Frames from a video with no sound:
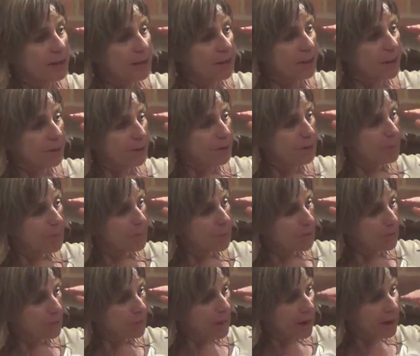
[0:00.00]
The
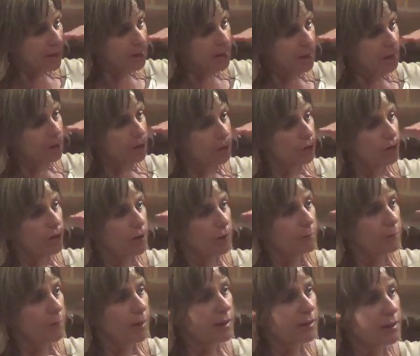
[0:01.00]
fact that you
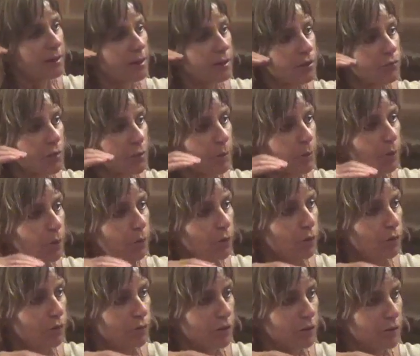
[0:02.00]
can make this
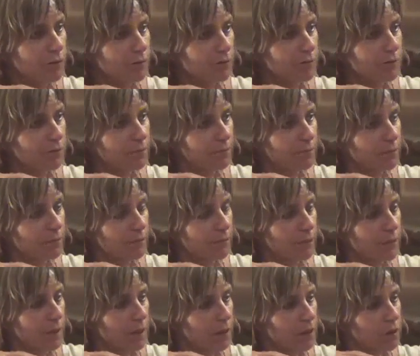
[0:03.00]
report
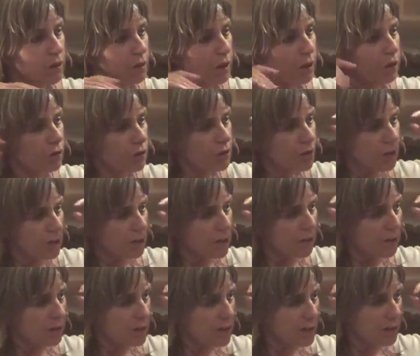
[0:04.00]
shows that
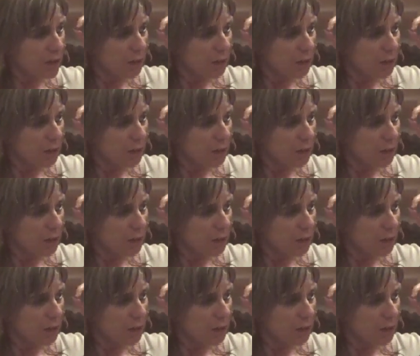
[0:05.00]
there is